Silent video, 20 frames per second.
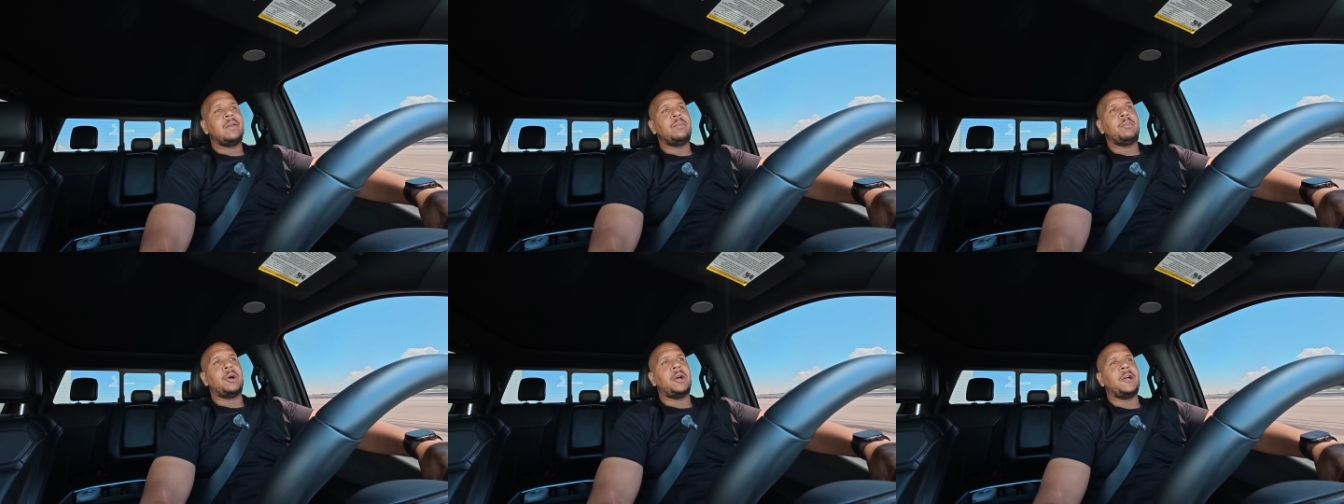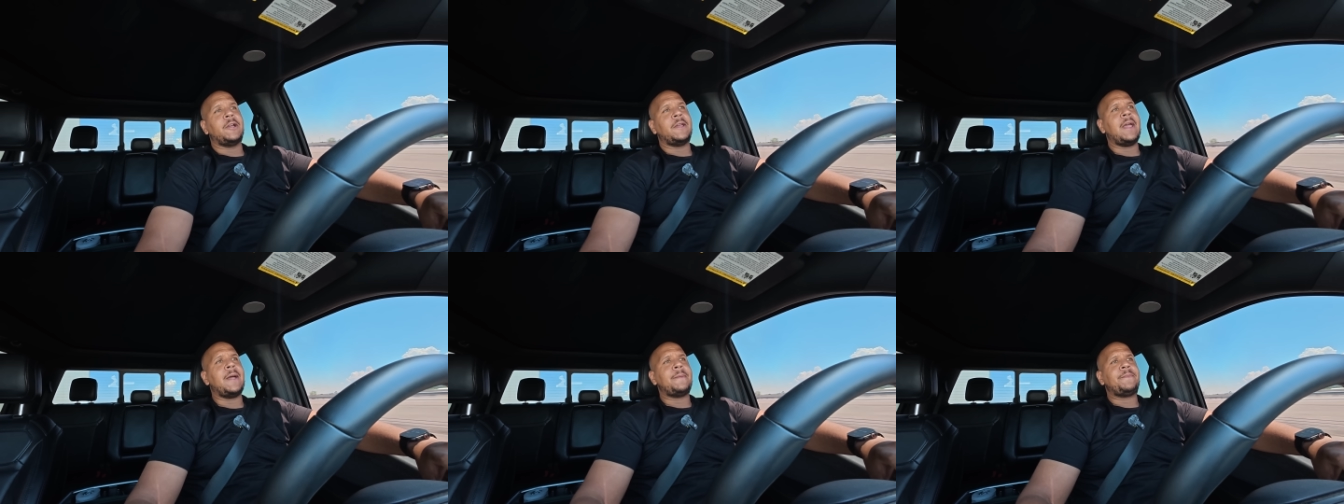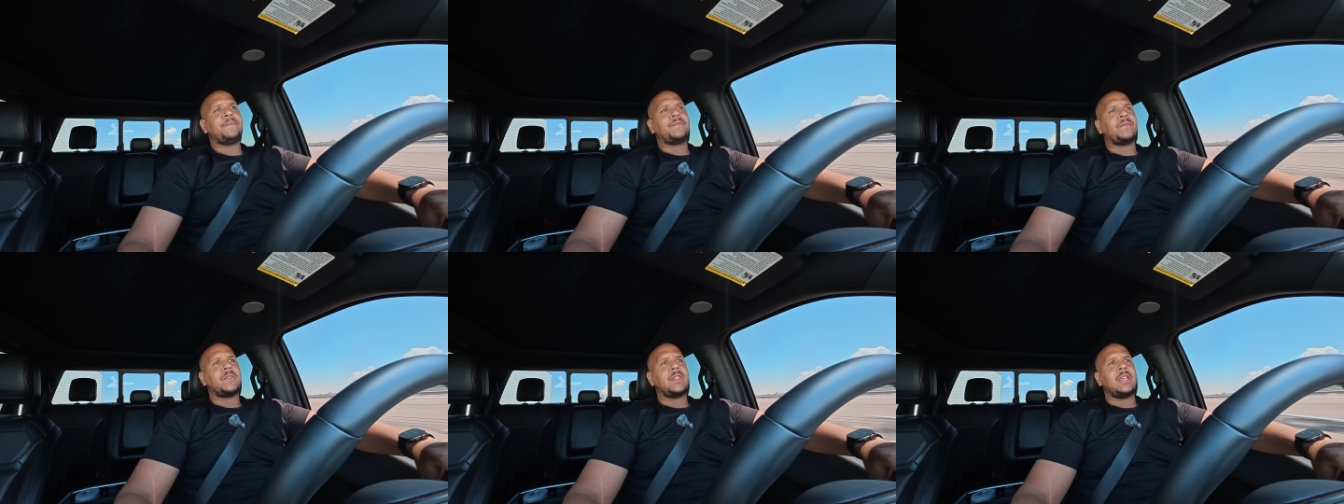but yeah,
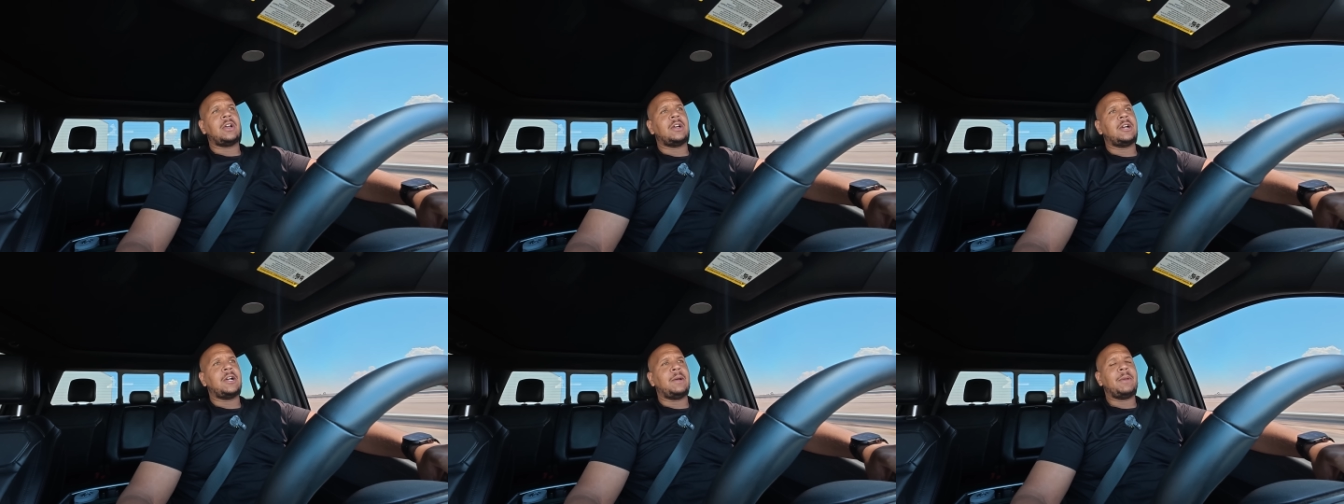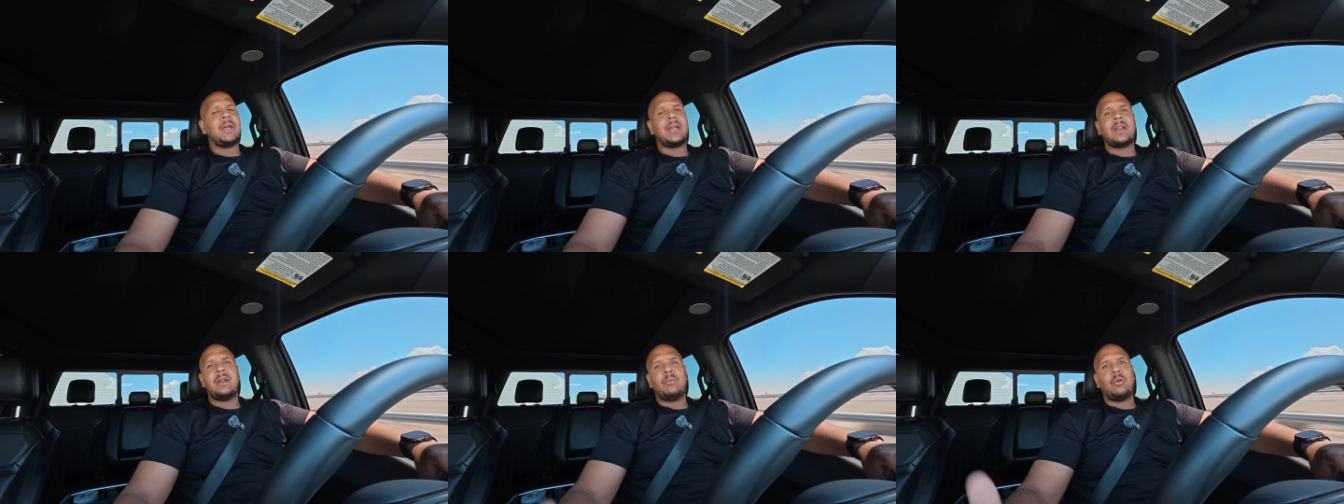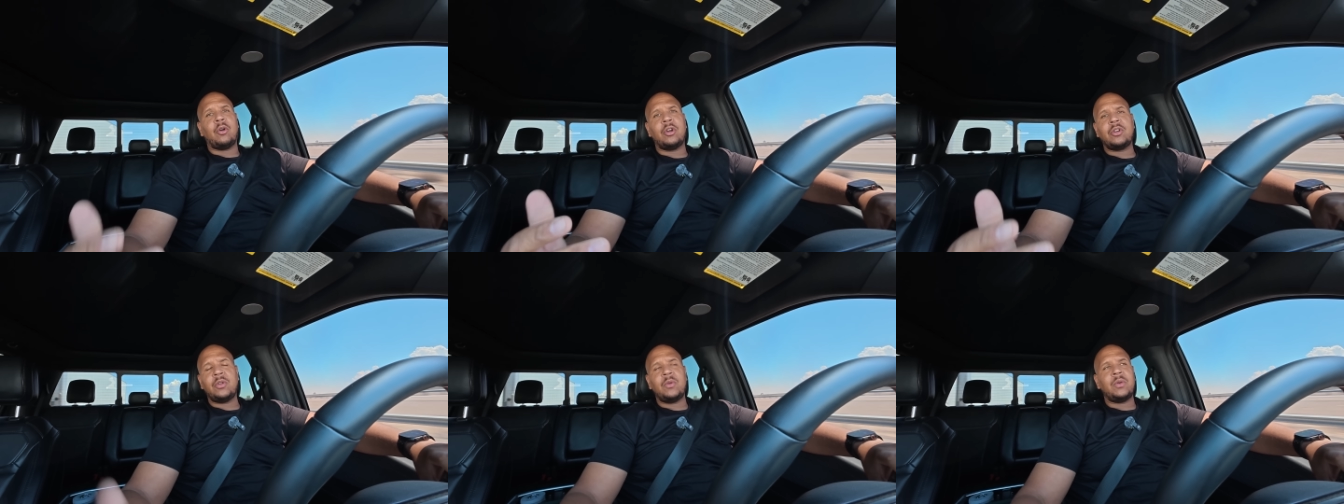I'm not going to
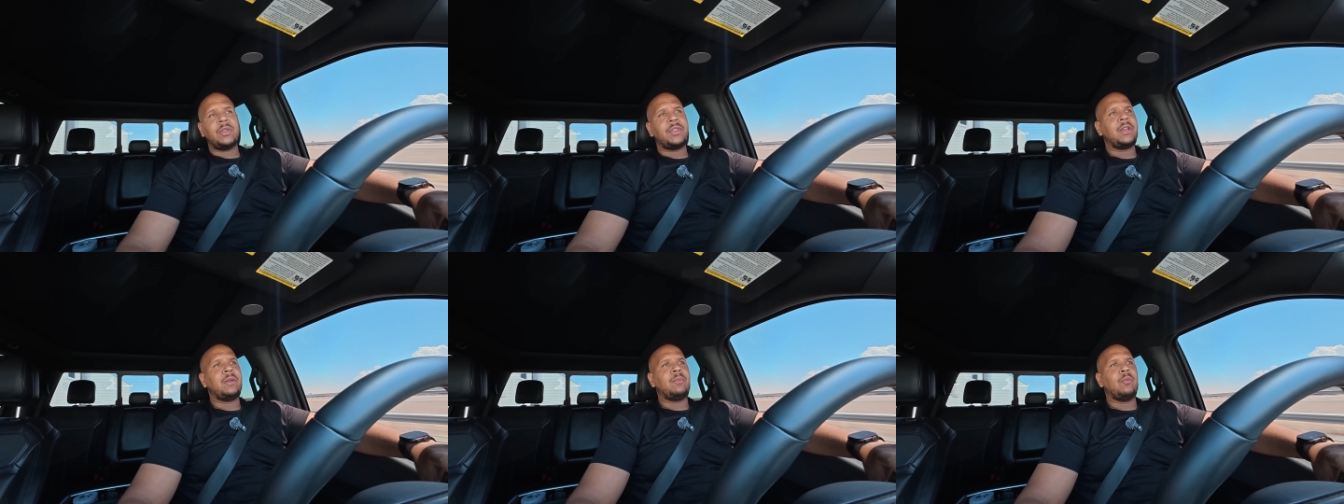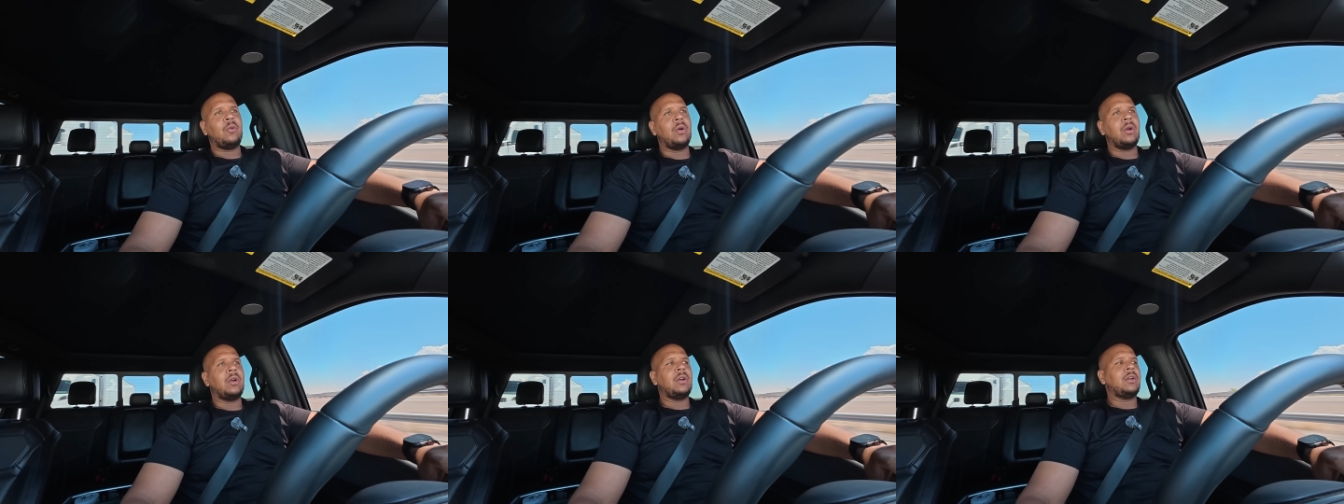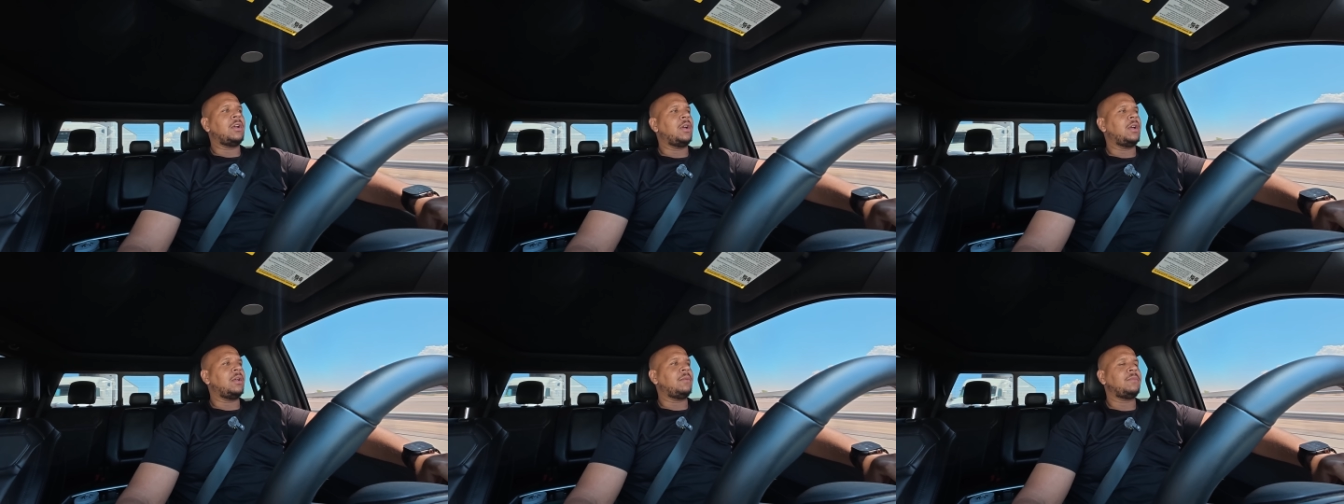bore you with any
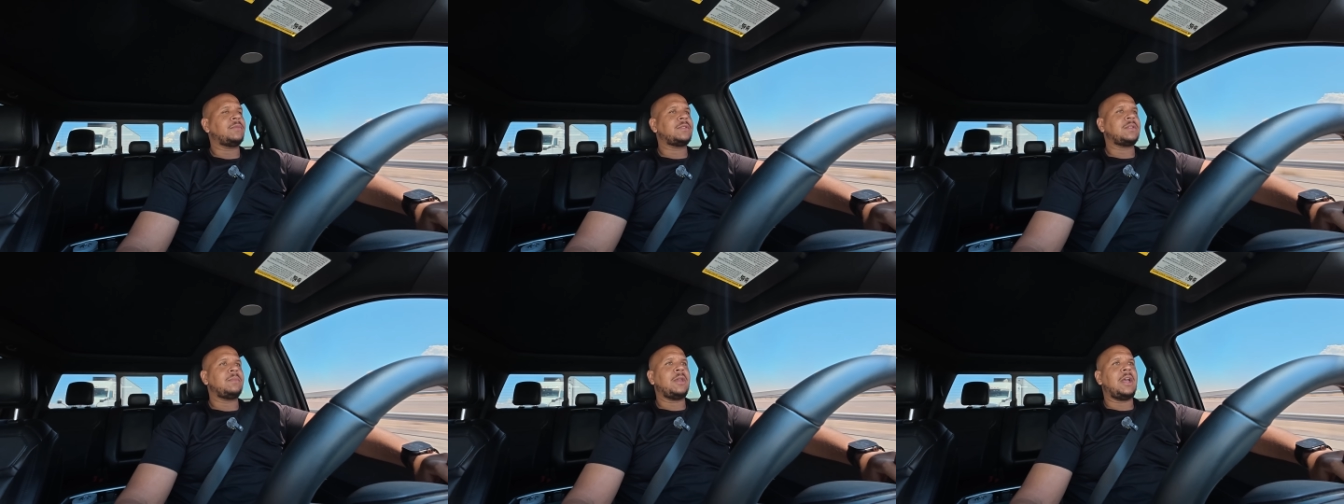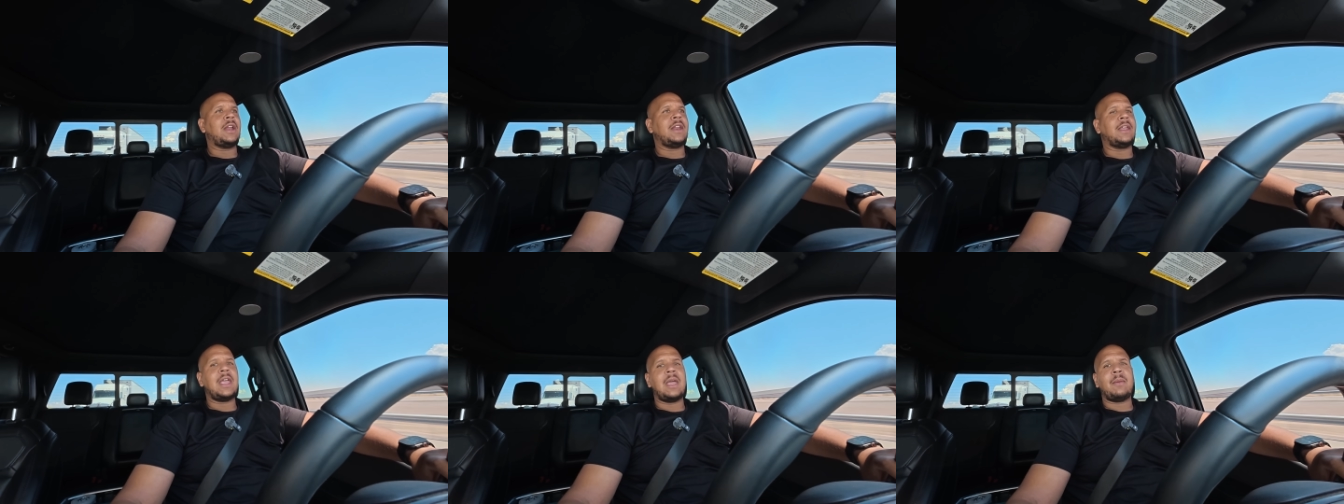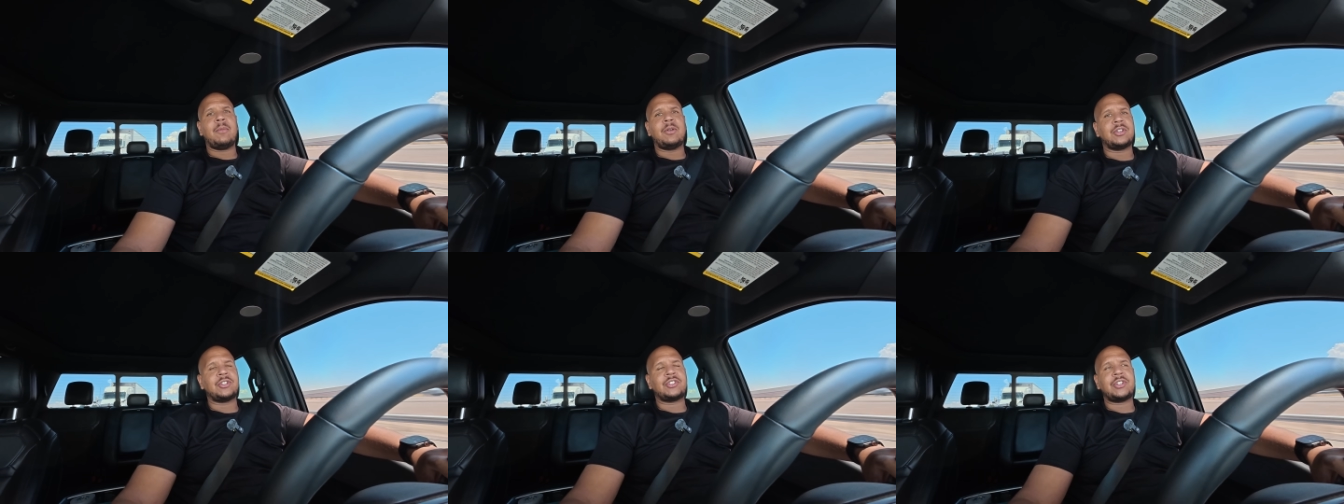more sitting behind the
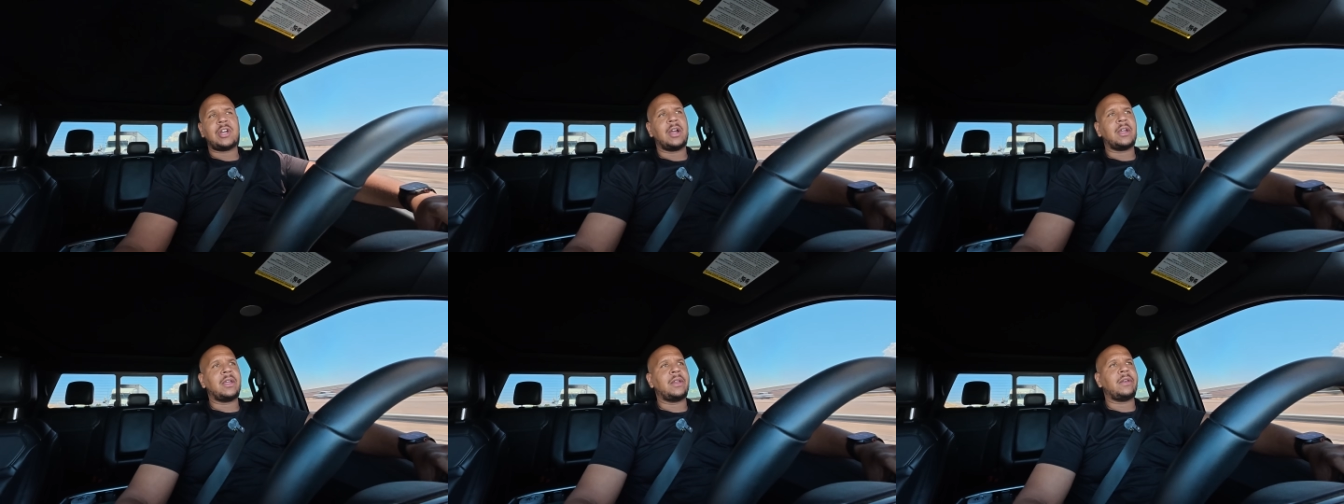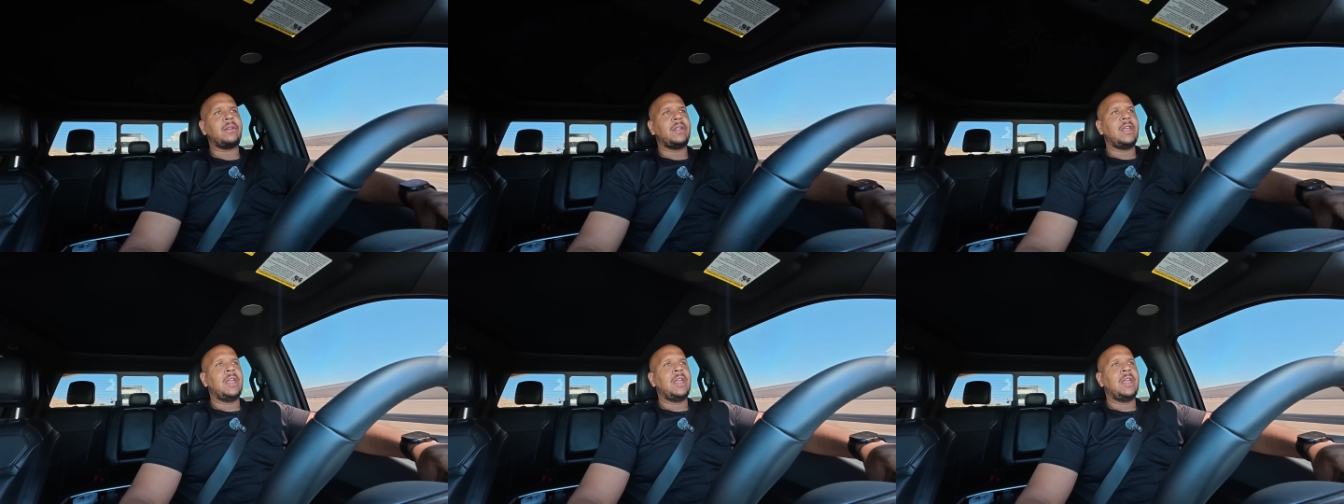camera just talking.